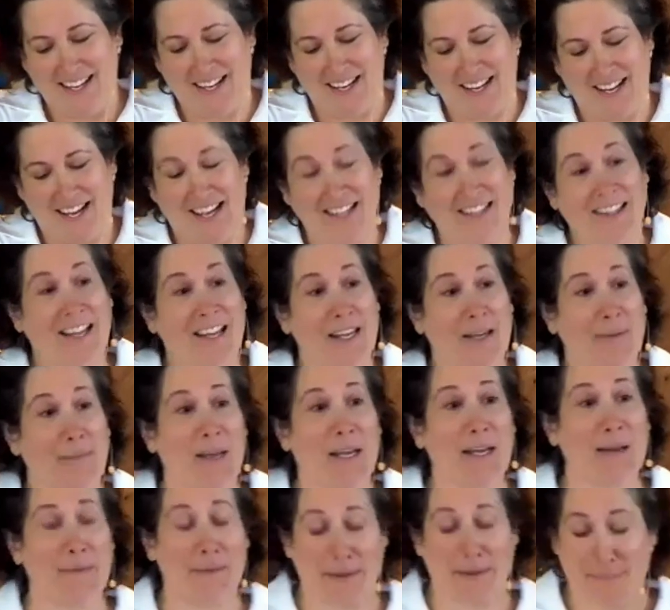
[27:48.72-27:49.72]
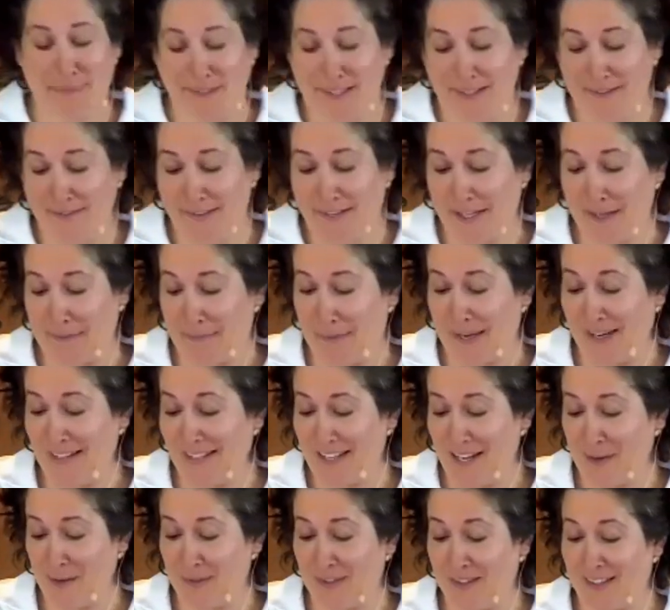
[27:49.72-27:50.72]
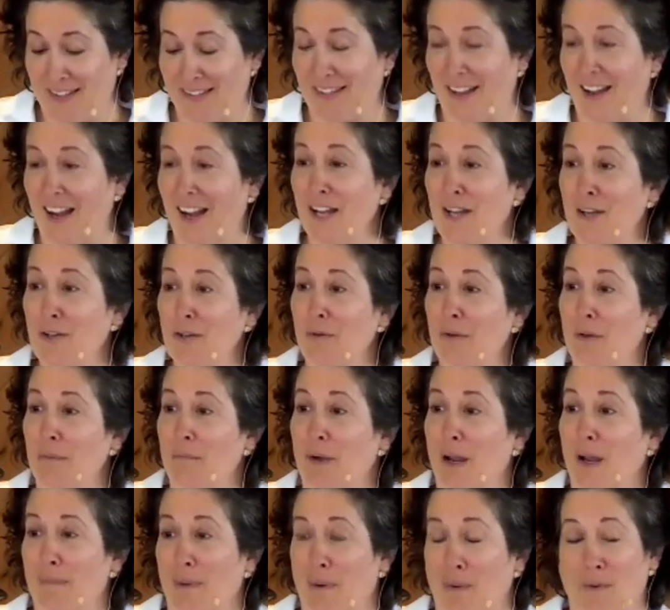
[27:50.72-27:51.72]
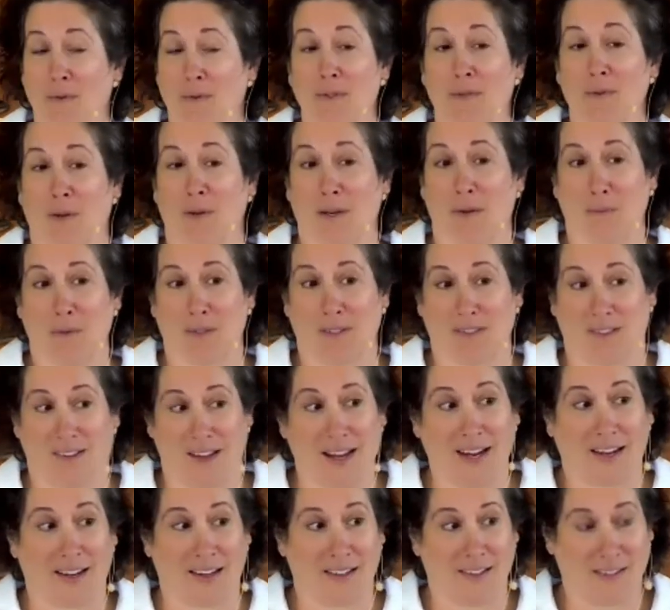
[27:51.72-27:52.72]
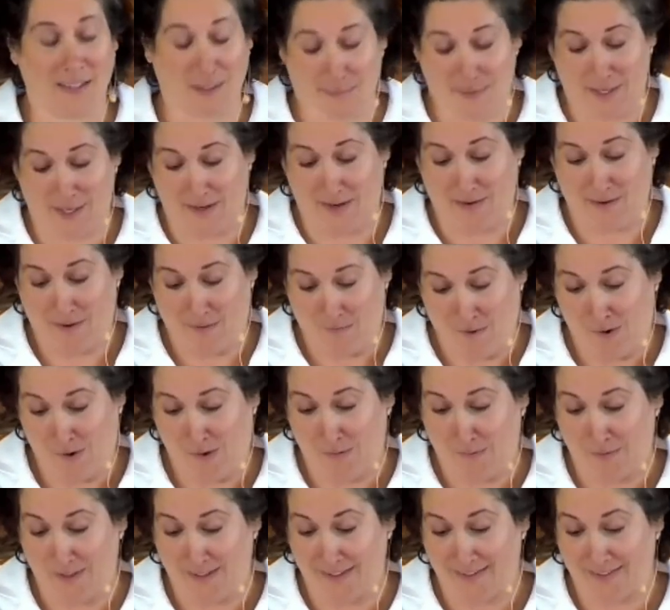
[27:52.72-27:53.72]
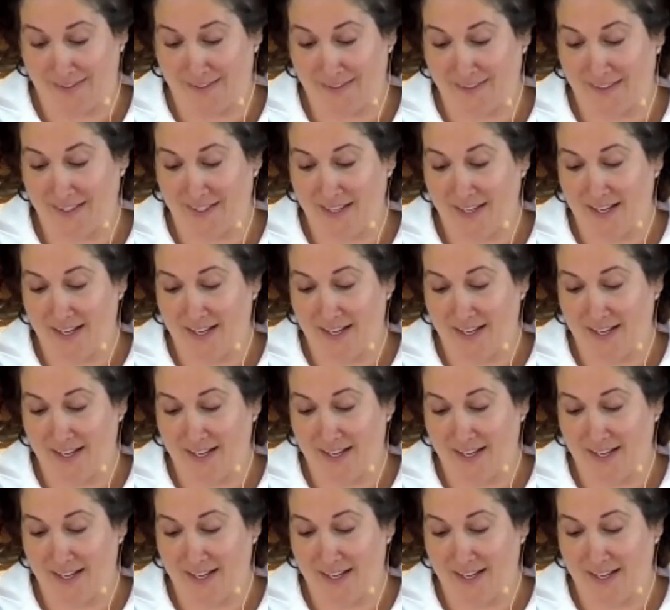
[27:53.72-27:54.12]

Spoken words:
Unlike many people living in penthouses, I knew in my bones what it was like to be homeless.